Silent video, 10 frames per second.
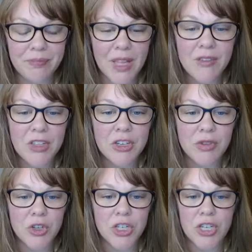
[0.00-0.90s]
of the
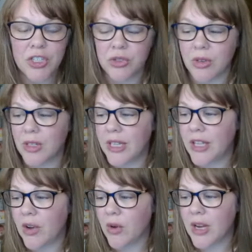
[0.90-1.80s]
devotional struggle in
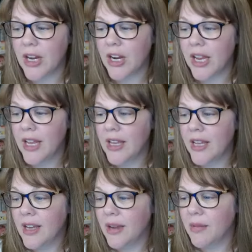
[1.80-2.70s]
the ordinary.
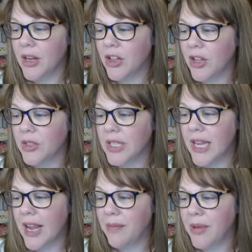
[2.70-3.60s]
I'm going to close an
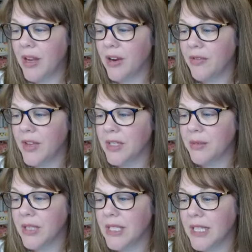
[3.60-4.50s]
app here.
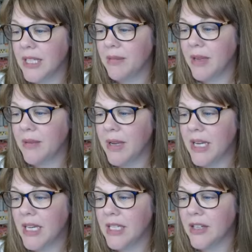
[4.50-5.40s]
Facebook's telling me I might
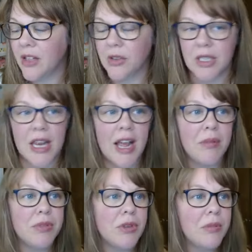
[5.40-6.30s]
need to close an
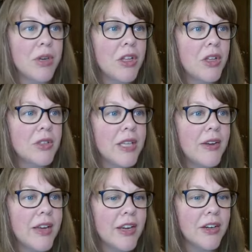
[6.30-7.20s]
app, so I'm going to close
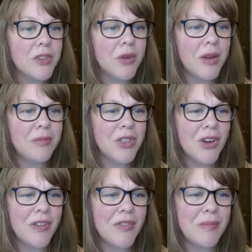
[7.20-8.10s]
out here. So I'm
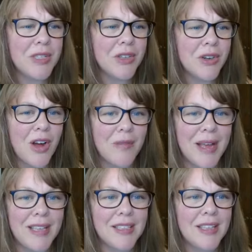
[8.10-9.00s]
sorry if I miss your
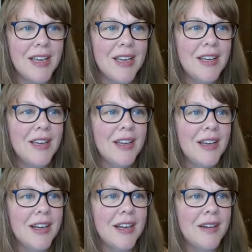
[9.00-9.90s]
comments,
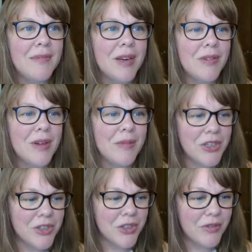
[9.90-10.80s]
um, but I want to make
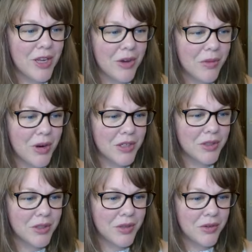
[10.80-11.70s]
sure the video
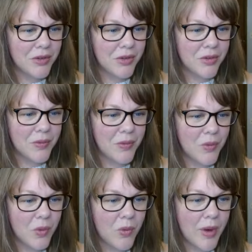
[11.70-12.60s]
works
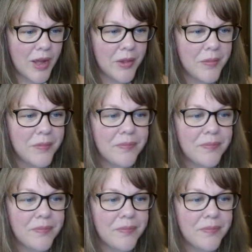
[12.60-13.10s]
well.